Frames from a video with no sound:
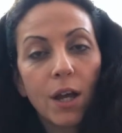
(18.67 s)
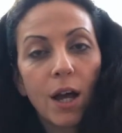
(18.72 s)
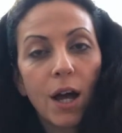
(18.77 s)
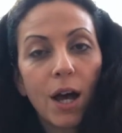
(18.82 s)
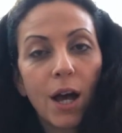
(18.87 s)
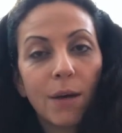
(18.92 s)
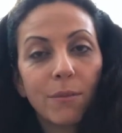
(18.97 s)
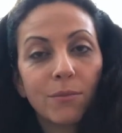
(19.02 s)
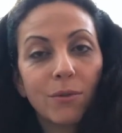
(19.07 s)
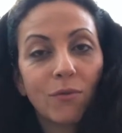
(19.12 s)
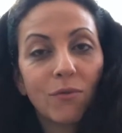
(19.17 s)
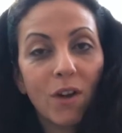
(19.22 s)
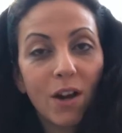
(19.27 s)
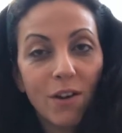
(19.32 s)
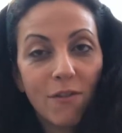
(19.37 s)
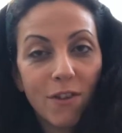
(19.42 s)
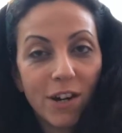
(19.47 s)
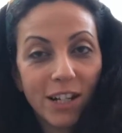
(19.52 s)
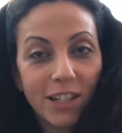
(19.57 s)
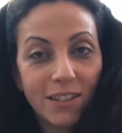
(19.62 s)
I'm very
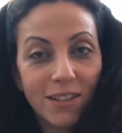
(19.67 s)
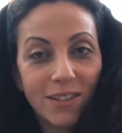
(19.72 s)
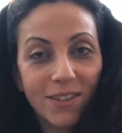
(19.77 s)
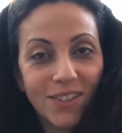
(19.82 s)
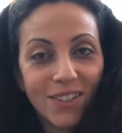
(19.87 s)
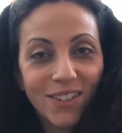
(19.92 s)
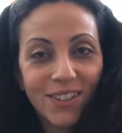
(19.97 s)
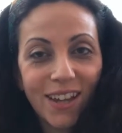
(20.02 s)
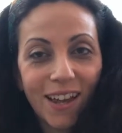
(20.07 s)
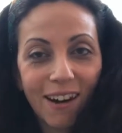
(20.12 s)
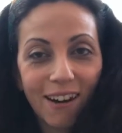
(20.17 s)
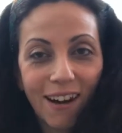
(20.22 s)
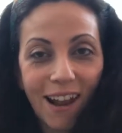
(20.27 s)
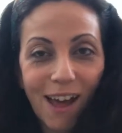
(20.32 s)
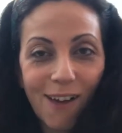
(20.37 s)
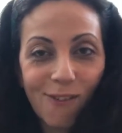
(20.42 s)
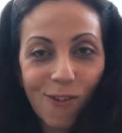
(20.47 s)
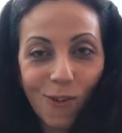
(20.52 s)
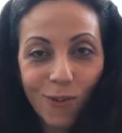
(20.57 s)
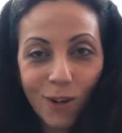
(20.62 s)
ready to sit down and
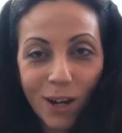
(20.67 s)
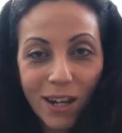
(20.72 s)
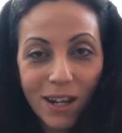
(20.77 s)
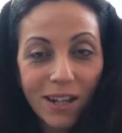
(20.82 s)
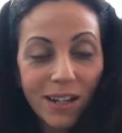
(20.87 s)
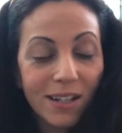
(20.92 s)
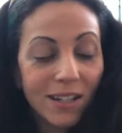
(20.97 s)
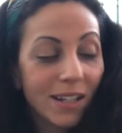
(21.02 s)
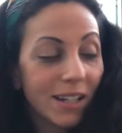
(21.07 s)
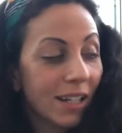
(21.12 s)
have a read.